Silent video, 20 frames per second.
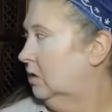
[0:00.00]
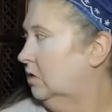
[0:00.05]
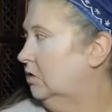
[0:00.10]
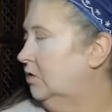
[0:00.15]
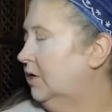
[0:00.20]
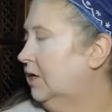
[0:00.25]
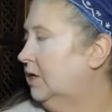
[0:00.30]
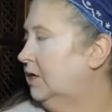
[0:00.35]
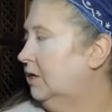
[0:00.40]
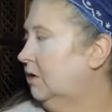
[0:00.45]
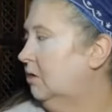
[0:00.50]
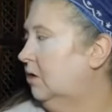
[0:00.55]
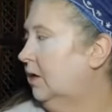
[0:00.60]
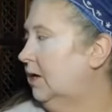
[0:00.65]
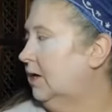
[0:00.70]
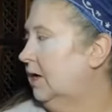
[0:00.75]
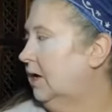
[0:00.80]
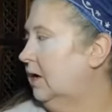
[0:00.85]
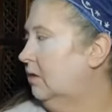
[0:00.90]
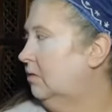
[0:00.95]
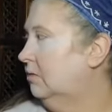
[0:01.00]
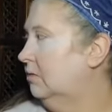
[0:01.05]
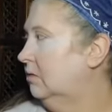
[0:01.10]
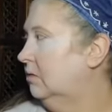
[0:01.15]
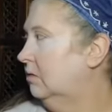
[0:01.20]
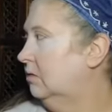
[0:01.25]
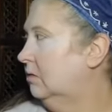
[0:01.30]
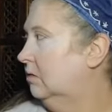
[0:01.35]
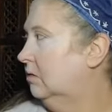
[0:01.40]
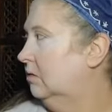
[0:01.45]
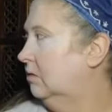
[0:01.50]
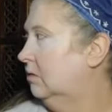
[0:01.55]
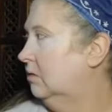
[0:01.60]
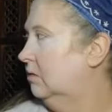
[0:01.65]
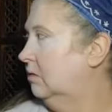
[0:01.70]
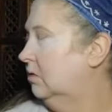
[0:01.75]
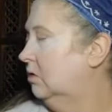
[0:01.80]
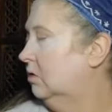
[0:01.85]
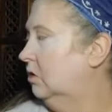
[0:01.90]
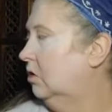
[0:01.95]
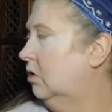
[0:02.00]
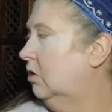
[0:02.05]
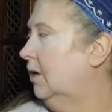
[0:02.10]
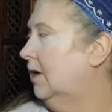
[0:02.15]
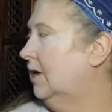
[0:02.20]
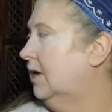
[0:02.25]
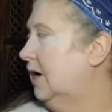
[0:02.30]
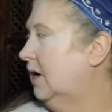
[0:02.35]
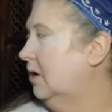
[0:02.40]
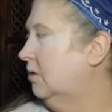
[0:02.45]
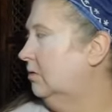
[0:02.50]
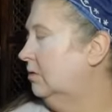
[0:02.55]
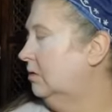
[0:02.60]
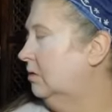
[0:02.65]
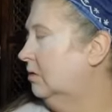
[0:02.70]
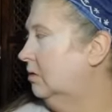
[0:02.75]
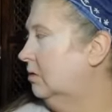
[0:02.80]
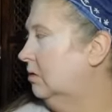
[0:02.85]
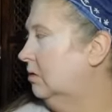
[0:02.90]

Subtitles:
You need to go lay down. Go lay down.